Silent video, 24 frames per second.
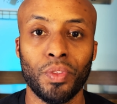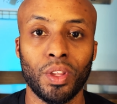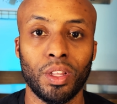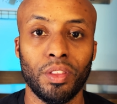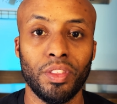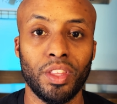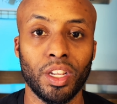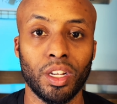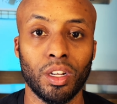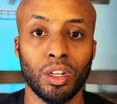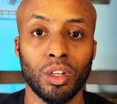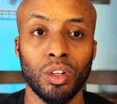
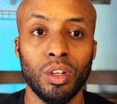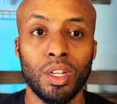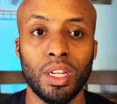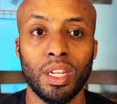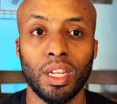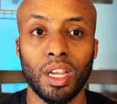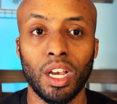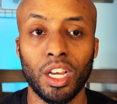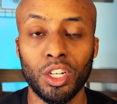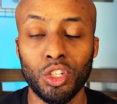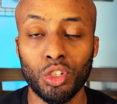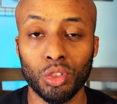their
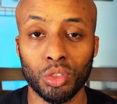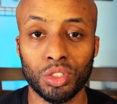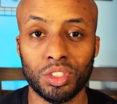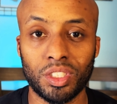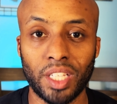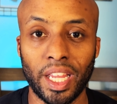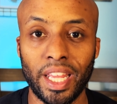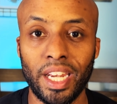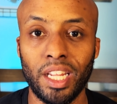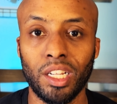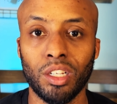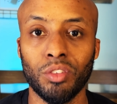
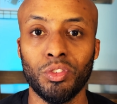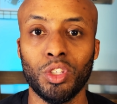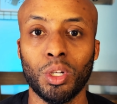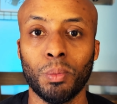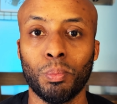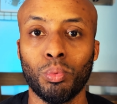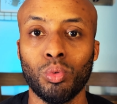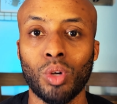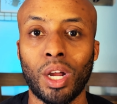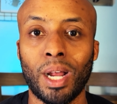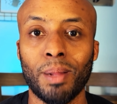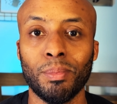understanding of their
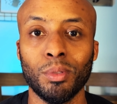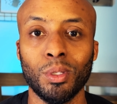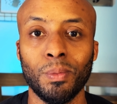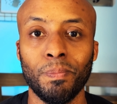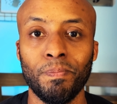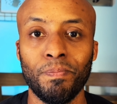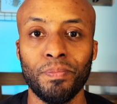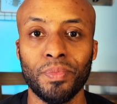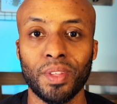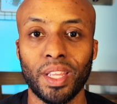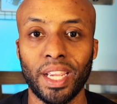problem